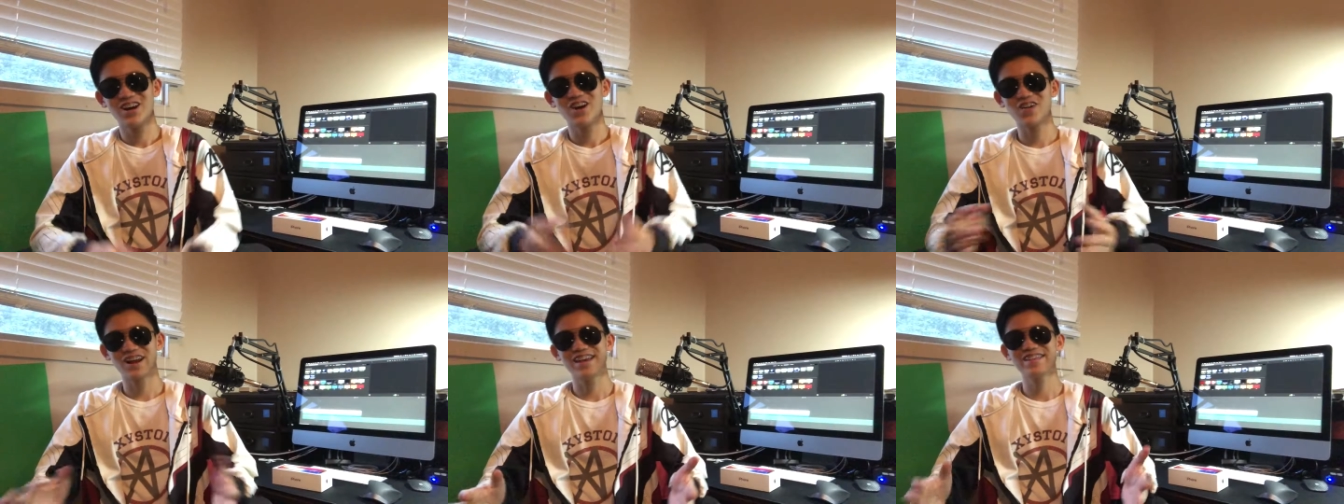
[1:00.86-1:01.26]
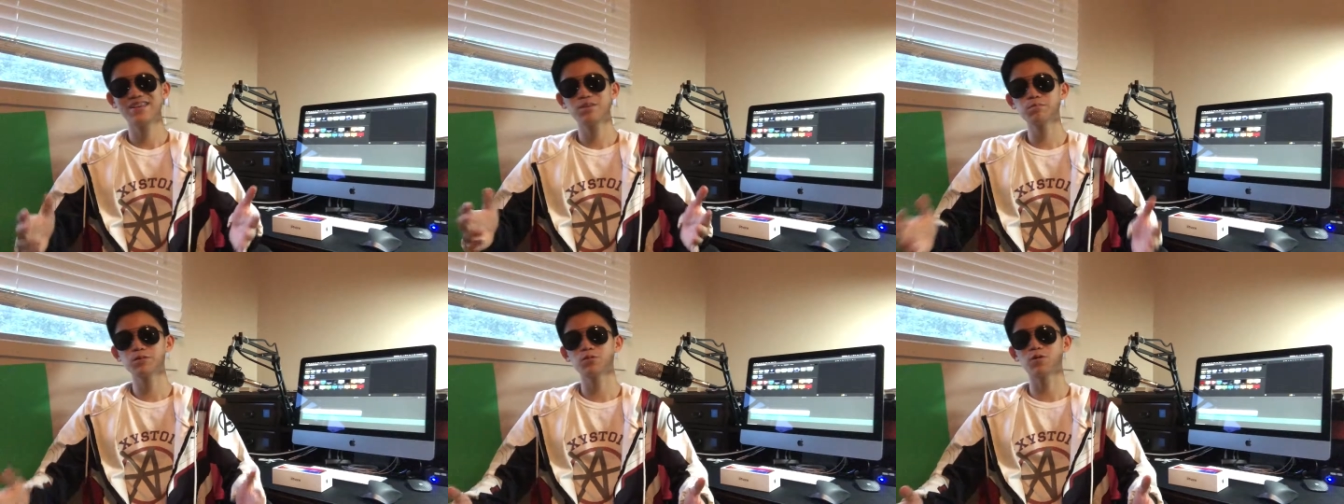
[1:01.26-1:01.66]
Alright,
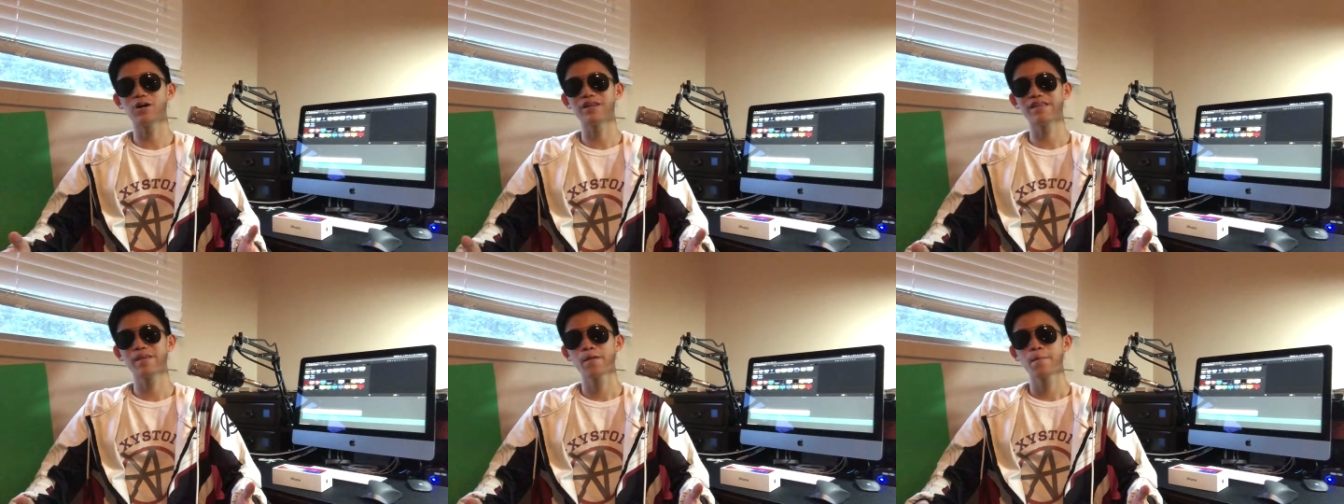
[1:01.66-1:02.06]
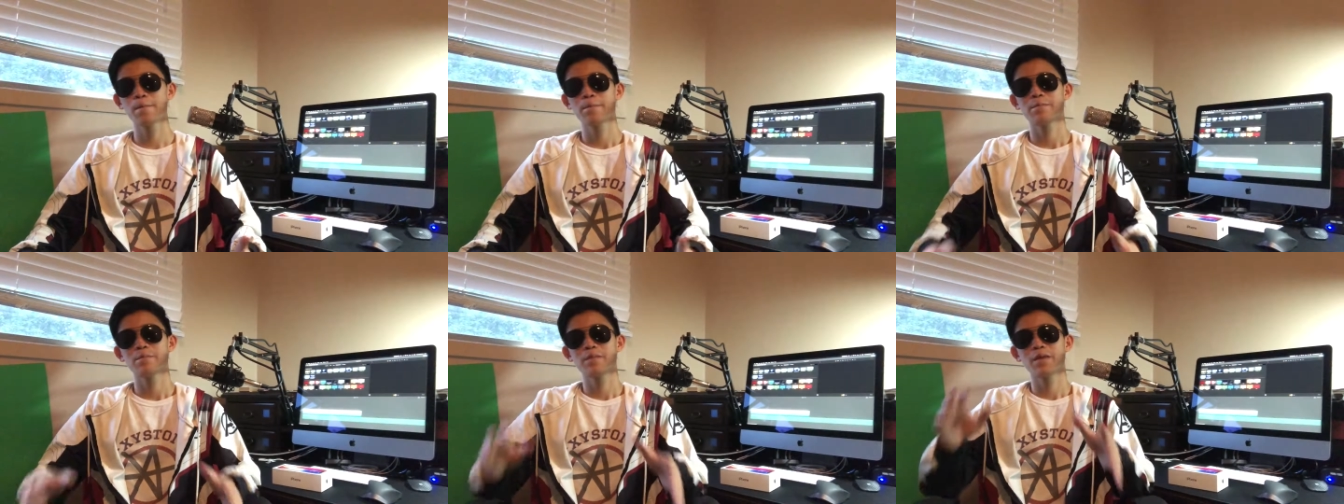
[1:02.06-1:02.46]
number 1.
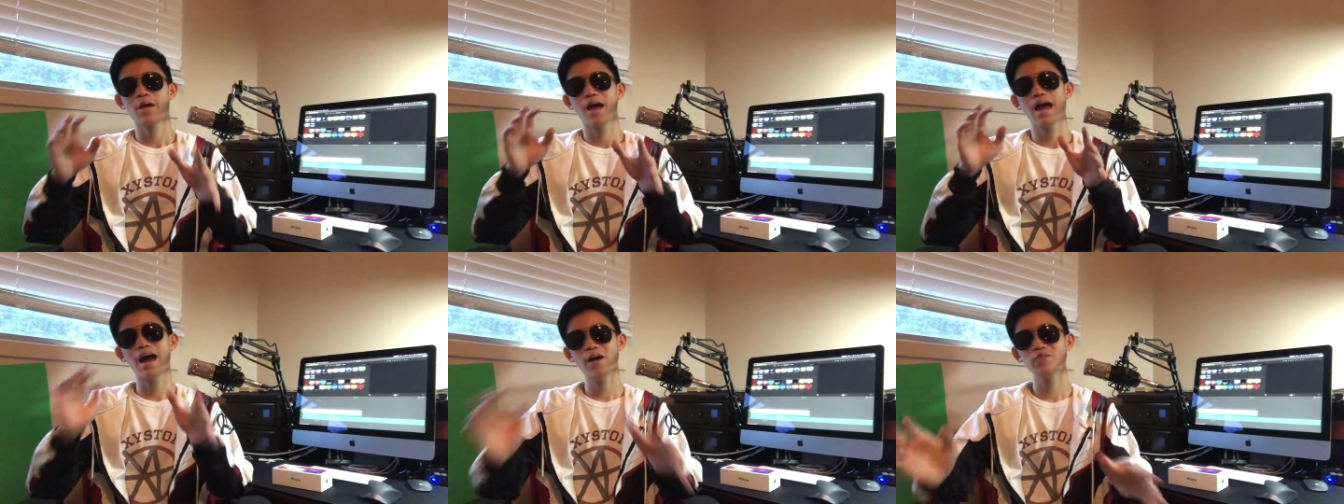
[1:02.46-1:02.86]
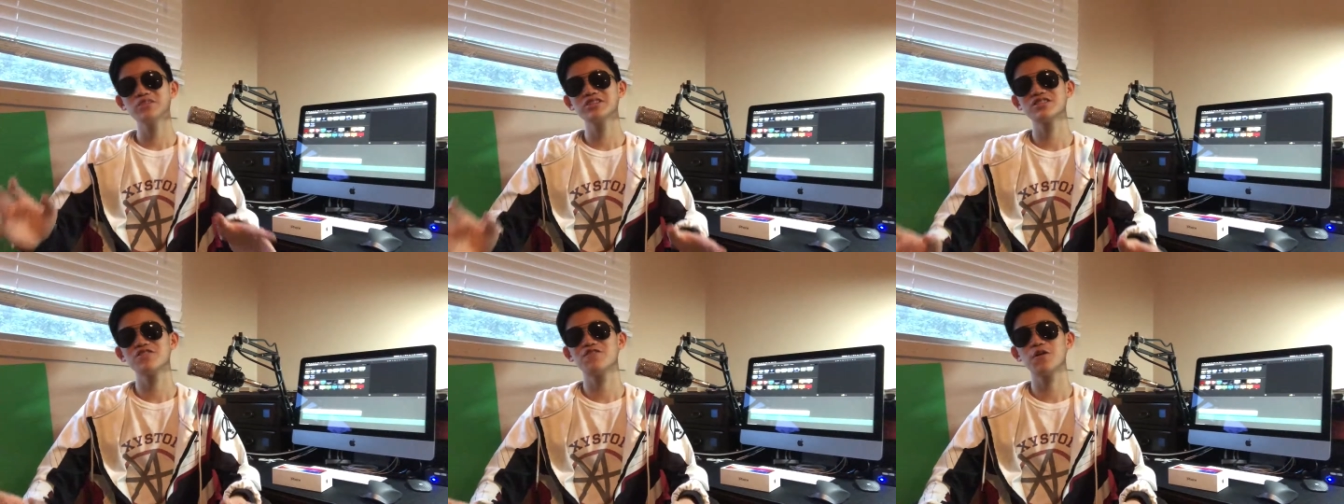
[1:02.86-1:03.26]
How
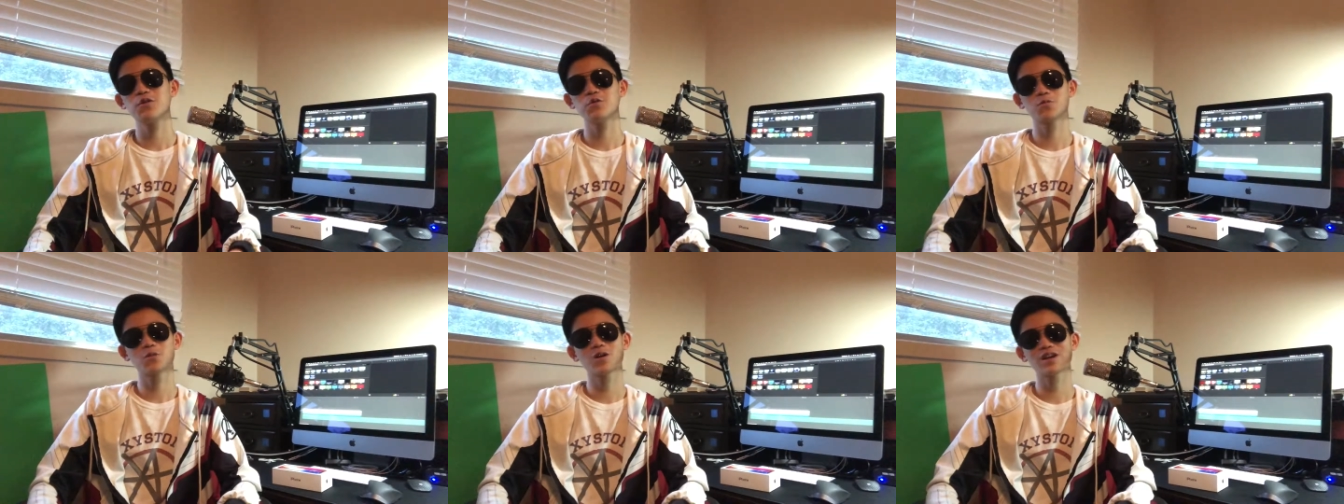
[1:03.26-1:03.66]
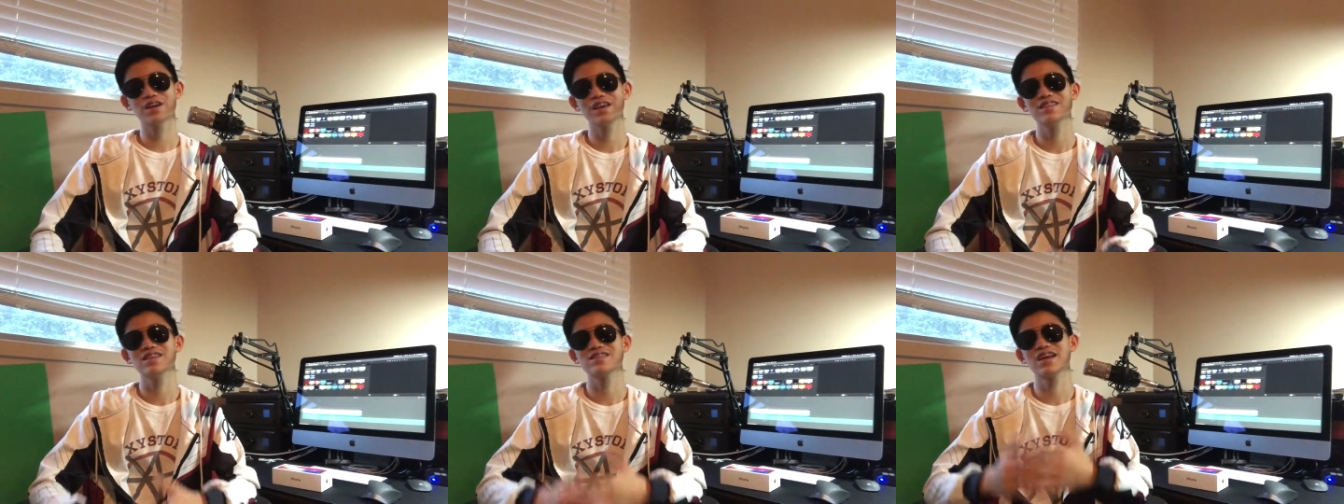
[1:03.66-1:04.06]
does the phone work
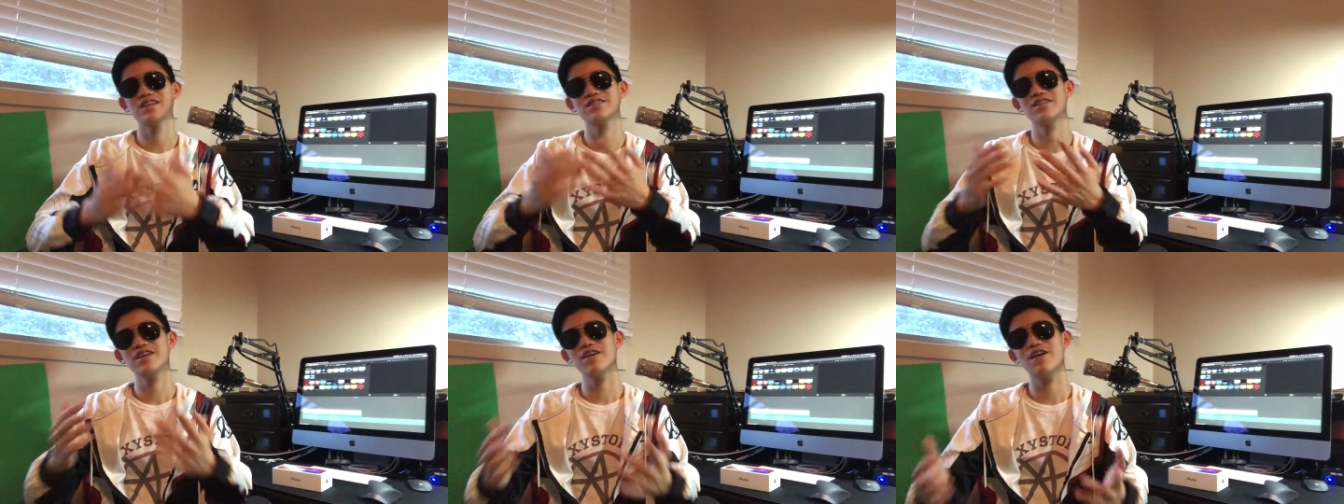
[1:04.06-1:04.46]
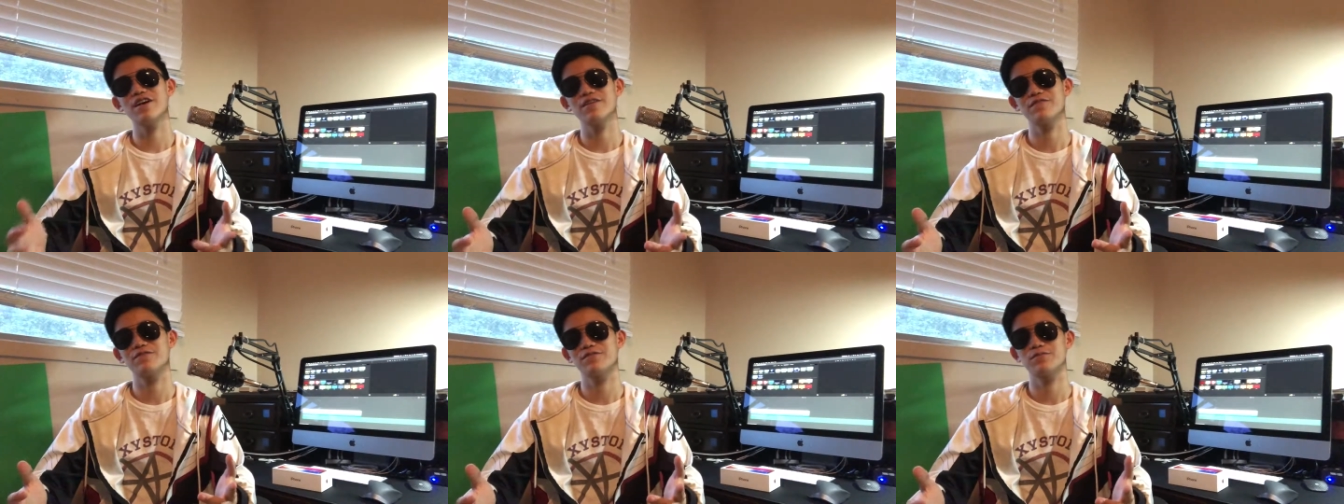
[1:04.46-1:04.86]
in the day-to-day
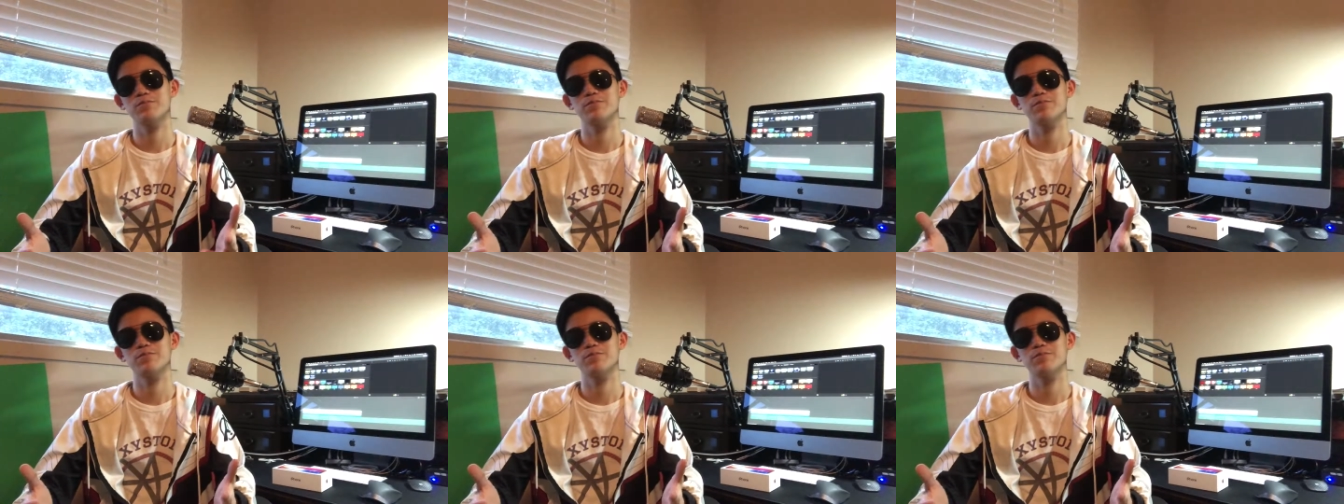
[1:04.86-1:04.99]
life?